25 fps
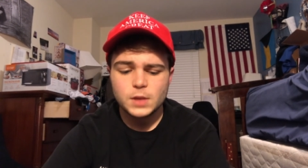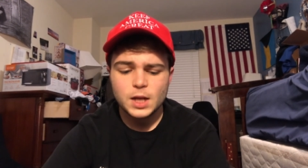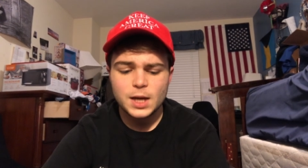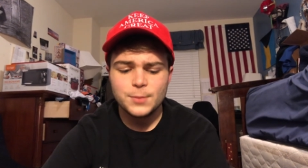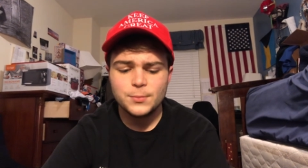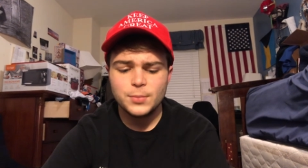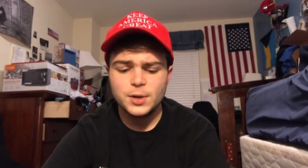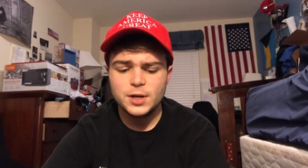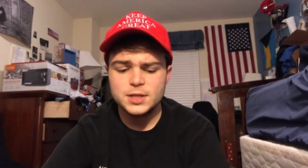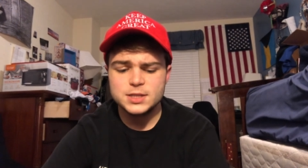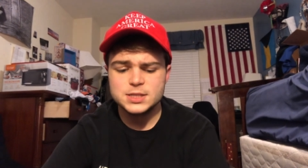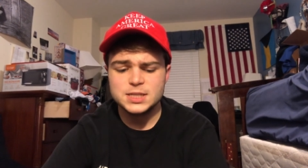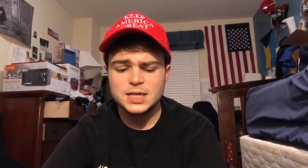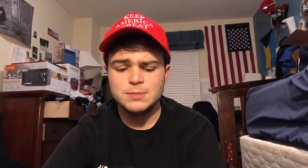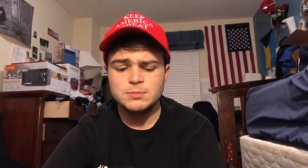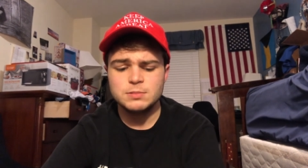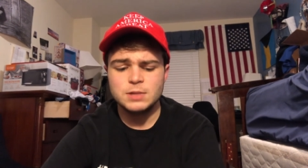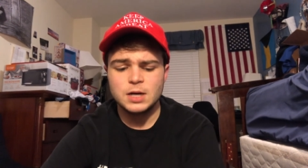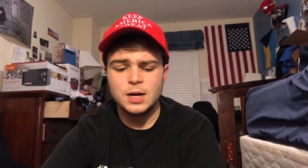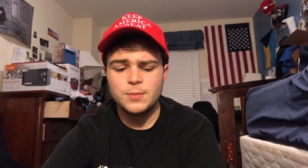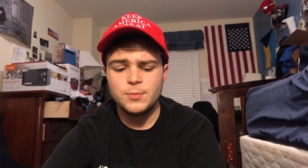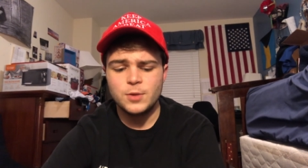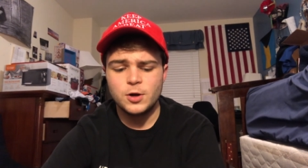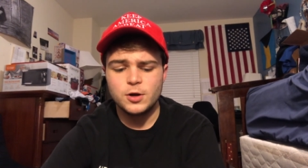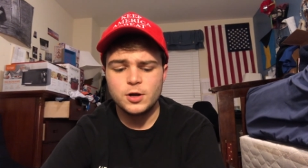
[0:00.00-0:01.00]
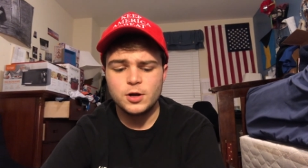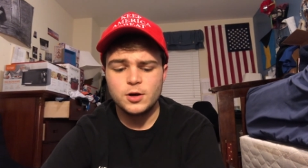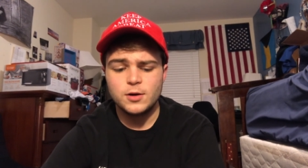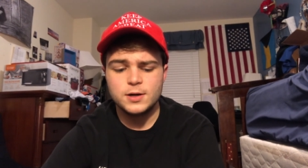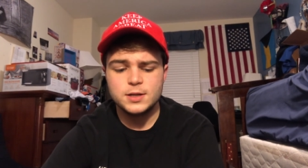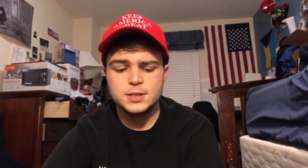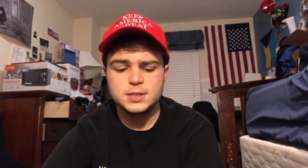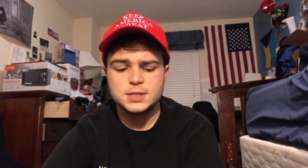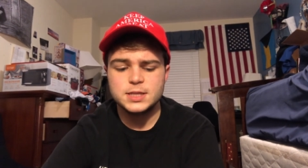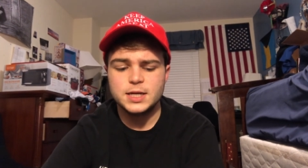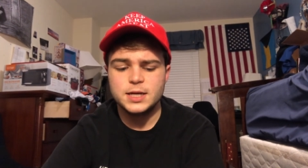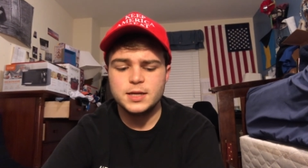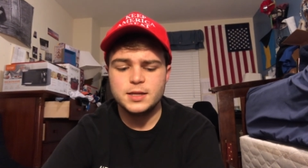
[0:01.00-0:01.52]
But at the same time, I'll get on and
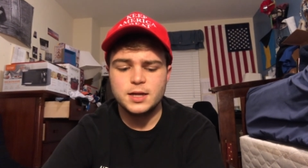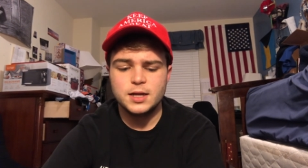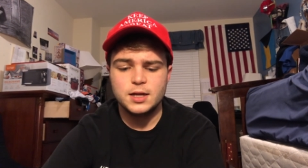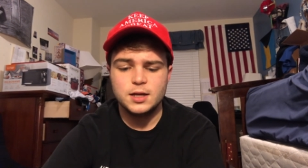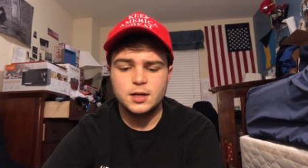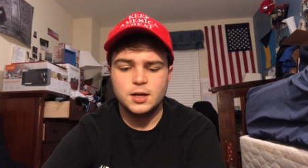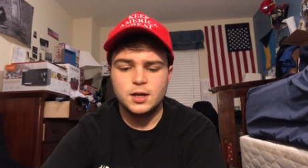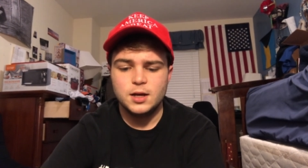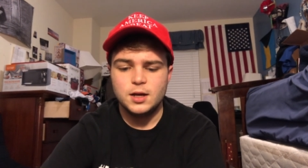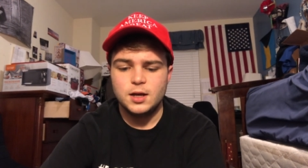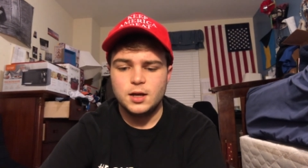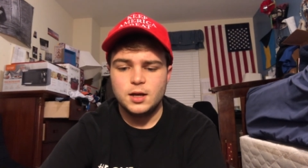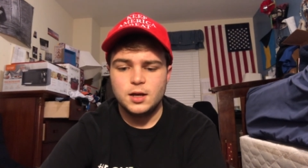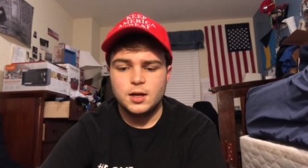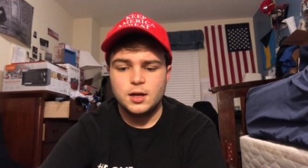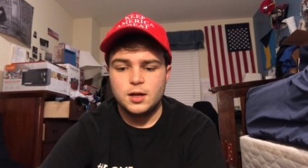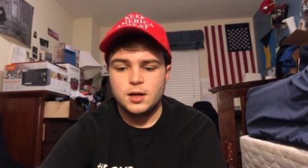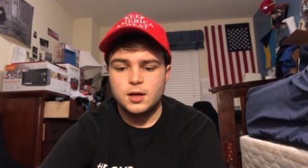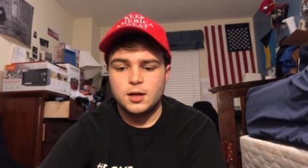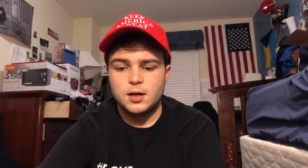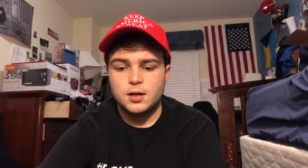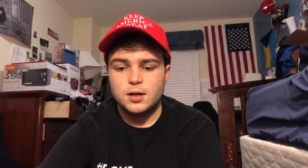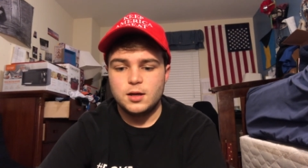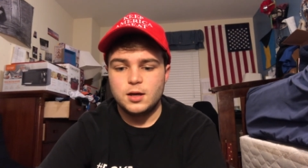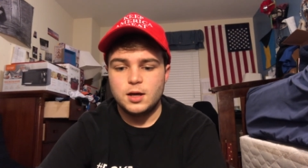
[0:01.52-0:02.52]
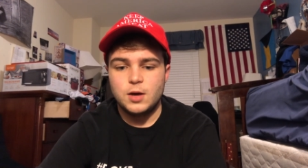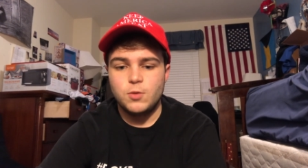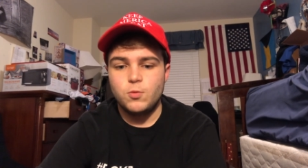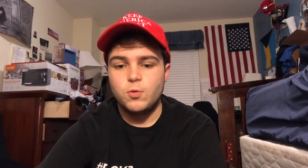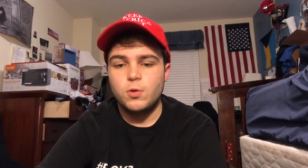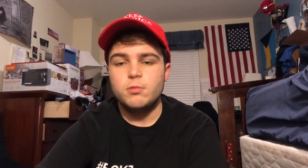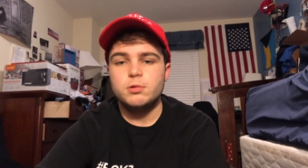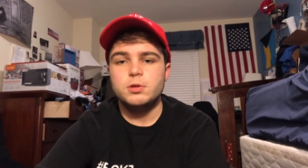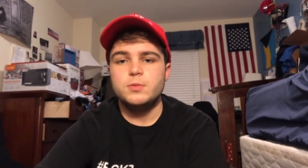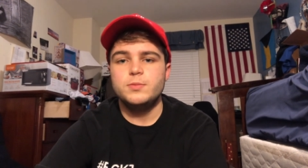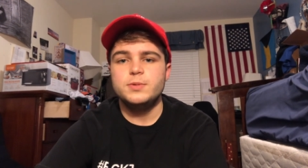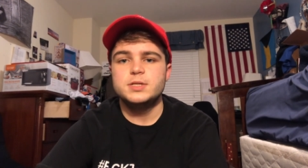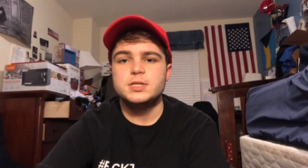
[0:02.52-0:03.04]
say that I want him
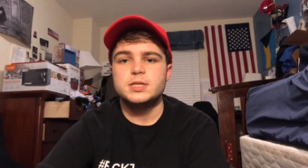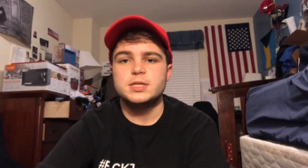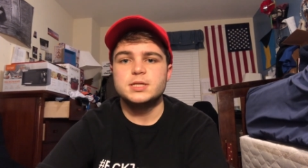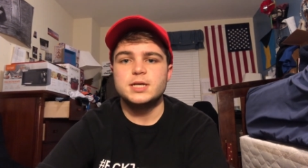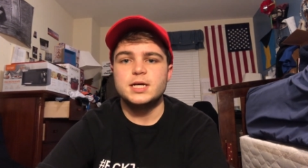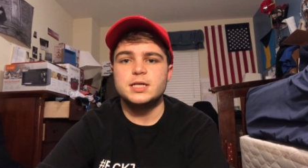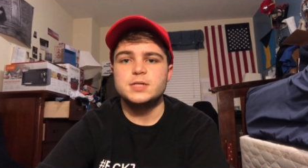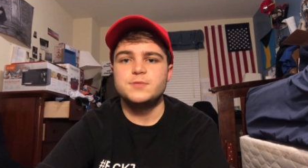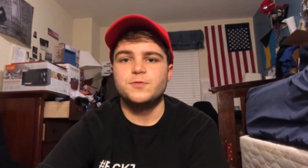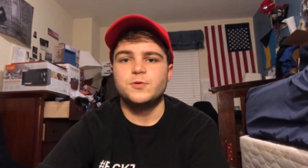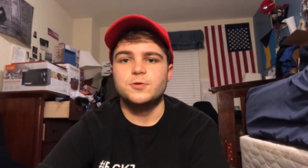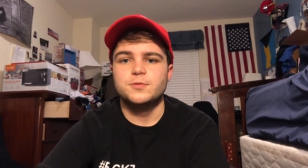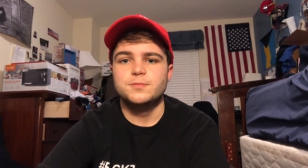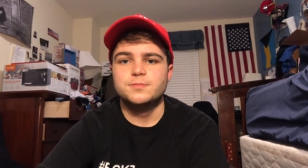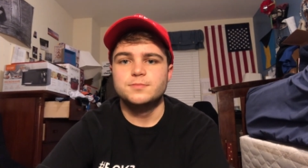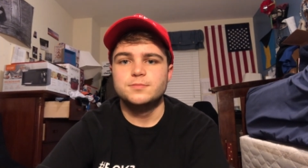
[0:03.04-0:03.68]
to be successful.